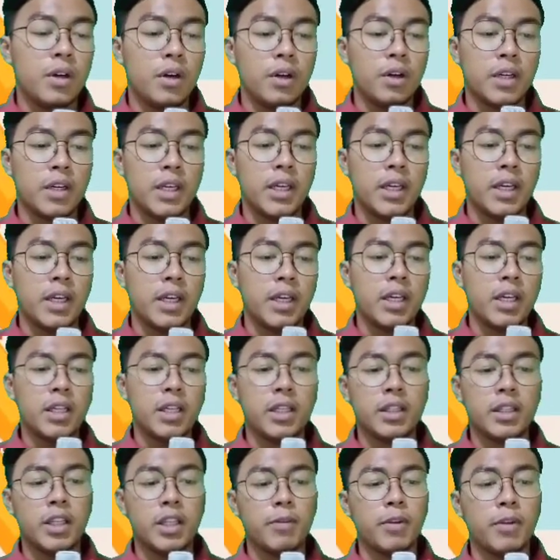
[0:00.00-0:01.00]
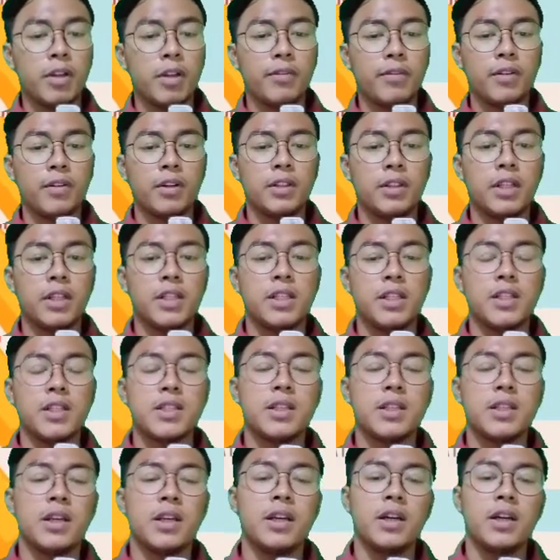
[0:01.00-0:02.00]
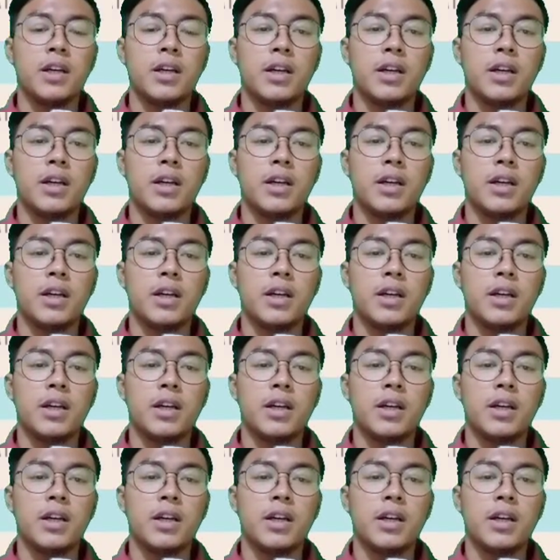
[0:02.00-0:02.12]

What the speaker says: Okay, the table of content is